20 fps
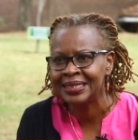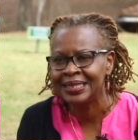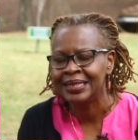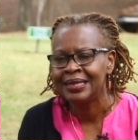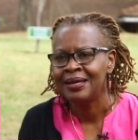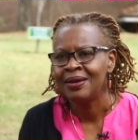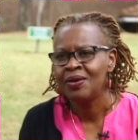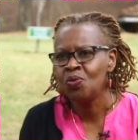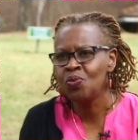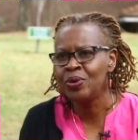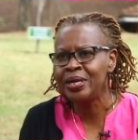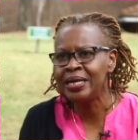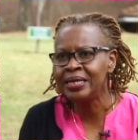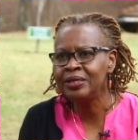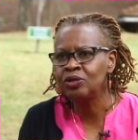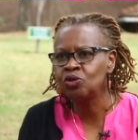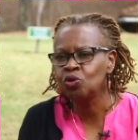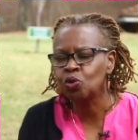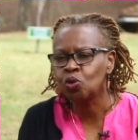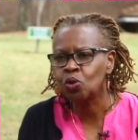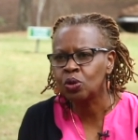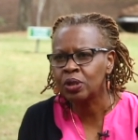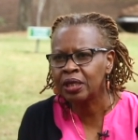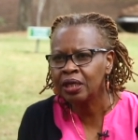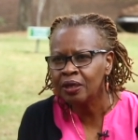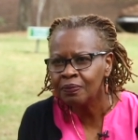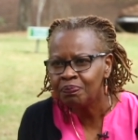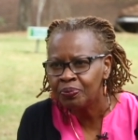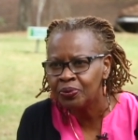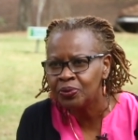We need to
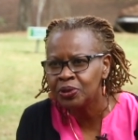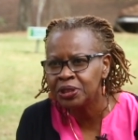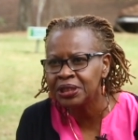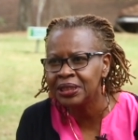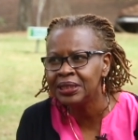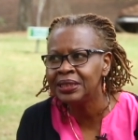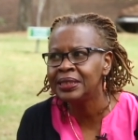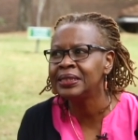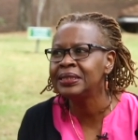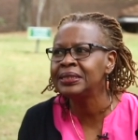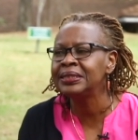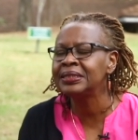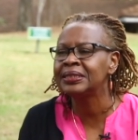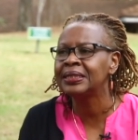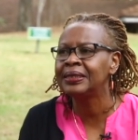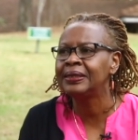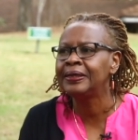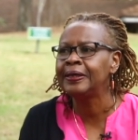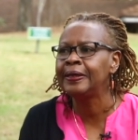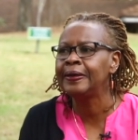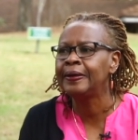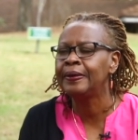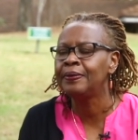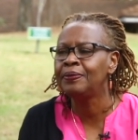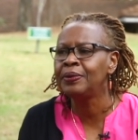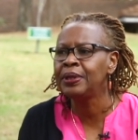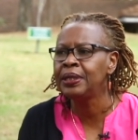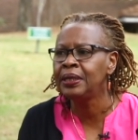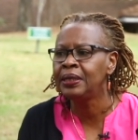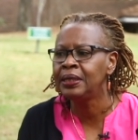keep pushing it.
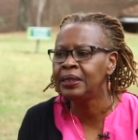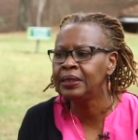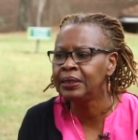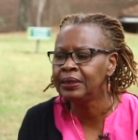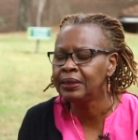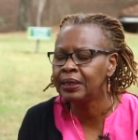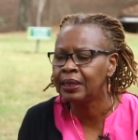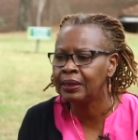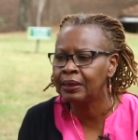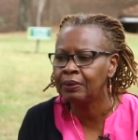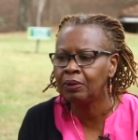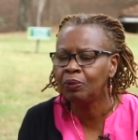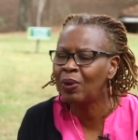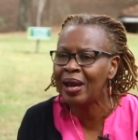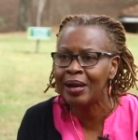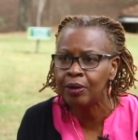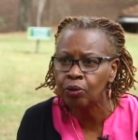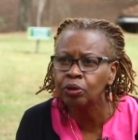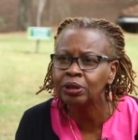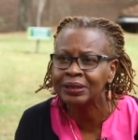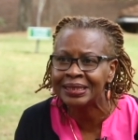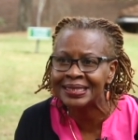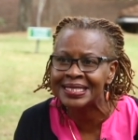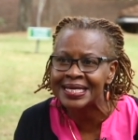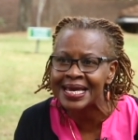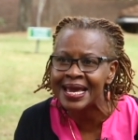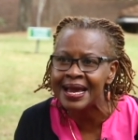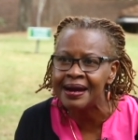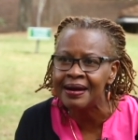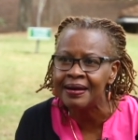We're not
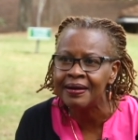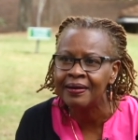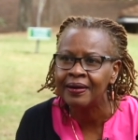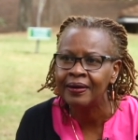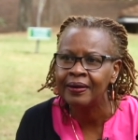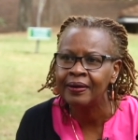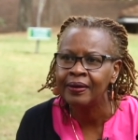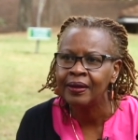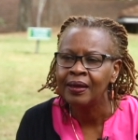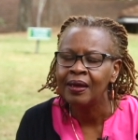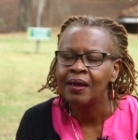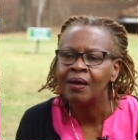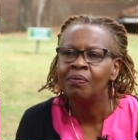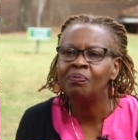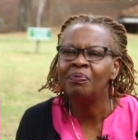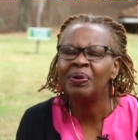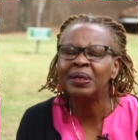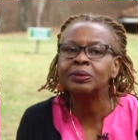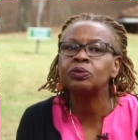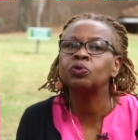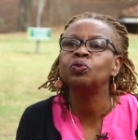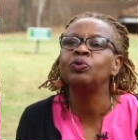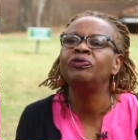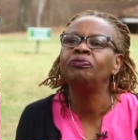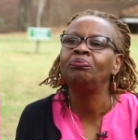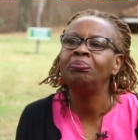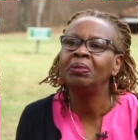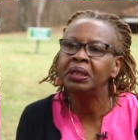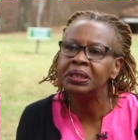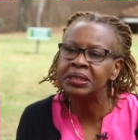there, but we've
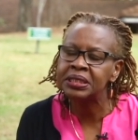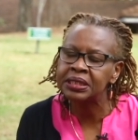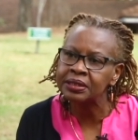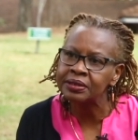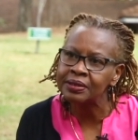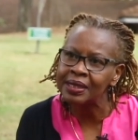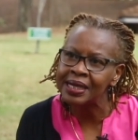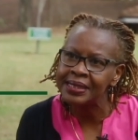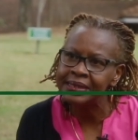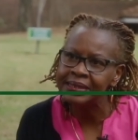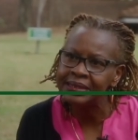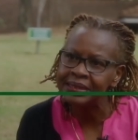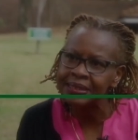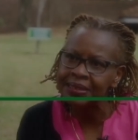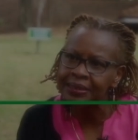made strides.